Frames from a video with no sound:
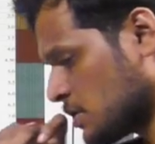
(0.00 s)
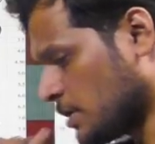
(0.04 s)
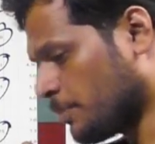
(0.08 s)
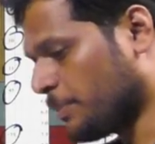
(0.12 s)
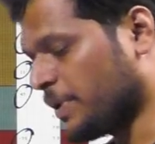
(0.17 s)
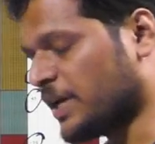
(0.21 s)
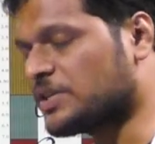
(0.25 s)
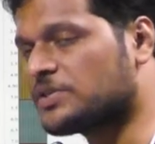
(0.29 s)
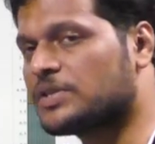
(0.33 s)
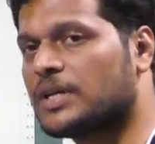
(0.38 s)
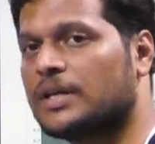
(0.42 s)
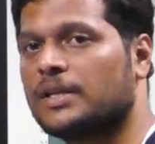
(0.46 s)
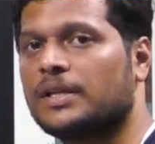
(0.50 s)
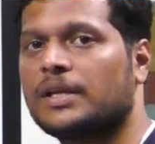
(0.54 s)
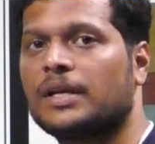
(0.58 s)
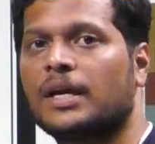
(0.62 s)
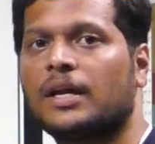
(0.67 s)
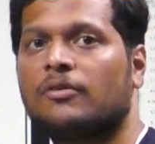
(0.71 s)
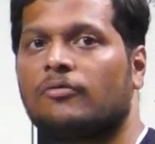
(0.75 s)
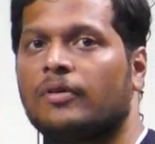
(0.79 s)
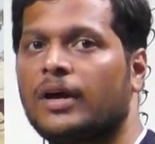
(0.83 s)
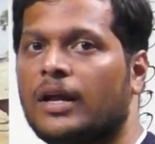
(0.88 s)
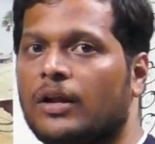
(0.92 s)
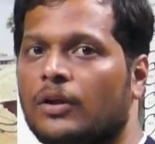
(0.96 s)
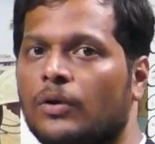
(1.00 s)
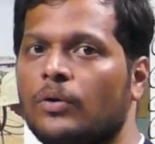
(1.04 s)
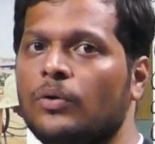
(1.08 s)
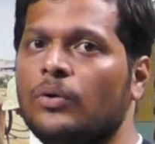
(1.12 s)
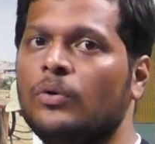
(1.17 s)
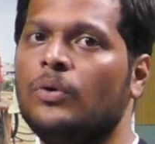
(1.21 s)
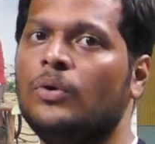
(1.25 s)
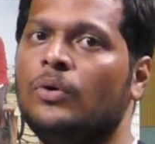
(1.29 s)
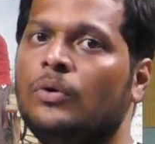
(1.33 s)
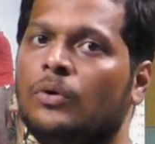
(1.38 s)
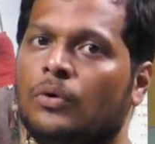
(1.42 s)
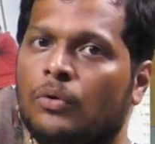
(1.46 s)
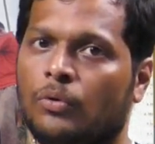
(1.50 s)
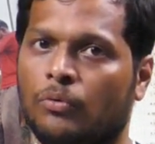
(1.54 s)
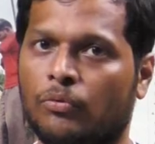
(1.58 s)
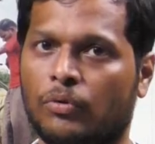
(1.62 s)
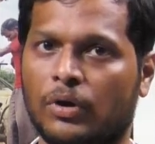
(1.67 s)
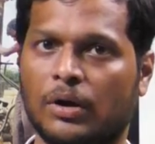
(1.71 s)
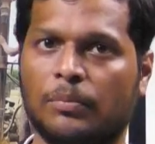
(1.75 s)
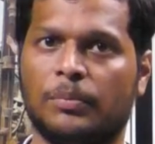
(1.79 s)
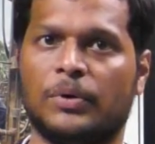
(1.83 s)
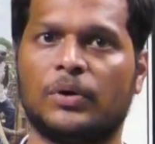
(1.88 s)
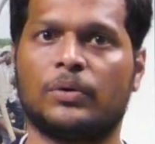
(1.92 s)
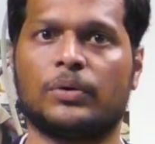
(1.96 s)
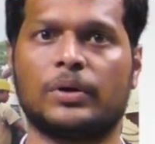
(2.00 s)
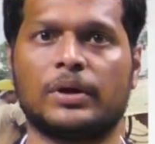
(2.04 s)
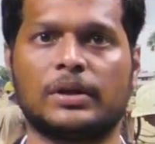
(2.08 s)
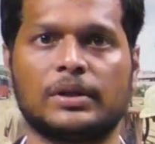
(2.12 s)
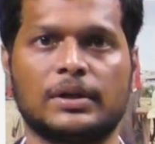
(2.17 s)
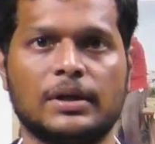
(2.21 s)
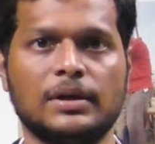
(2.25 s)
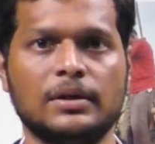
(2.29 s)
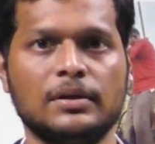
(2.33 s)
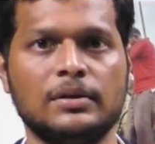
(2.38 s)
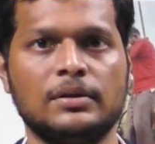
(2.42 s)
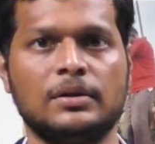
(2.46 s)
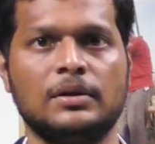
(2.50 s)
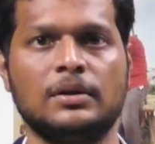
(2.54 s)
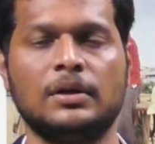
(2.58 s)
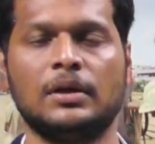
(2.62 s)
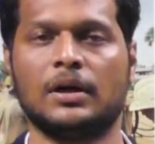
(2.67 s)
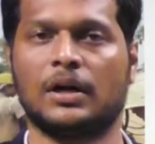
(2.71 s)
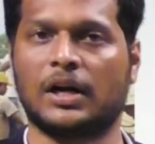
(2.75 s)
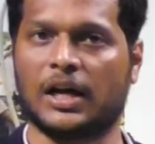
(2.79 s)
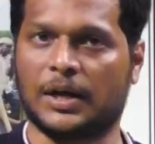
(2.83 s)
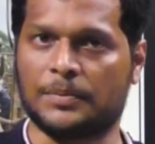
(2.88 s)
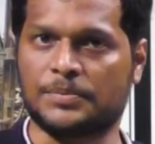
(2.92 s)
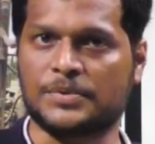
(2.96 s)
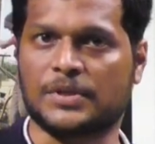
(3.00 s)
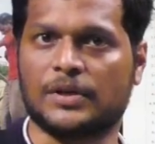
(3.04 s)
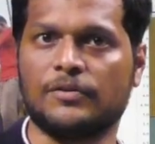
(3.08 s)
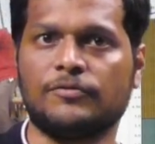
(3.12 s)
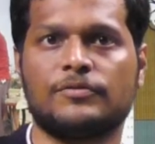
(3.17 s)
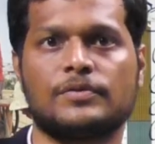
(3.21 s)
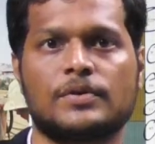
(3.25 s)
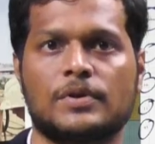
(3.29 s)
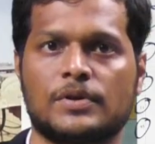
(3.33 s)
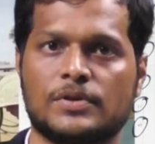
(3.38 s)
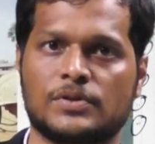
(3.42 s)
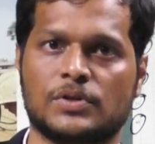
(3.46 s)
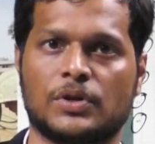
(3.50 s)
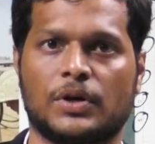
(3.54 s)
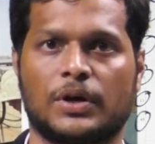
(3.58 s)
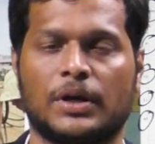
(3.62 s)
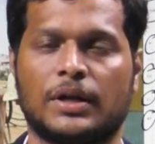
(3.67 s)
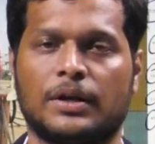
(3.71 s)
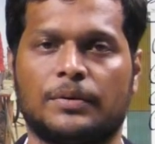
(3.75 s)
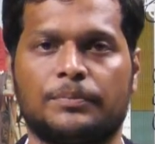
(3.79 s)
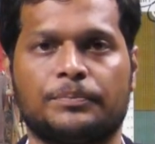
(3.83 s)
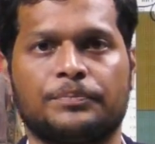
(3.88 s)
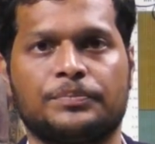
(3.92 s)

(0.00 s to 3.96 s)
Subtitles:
based on the n value we will be knowing the types of soil.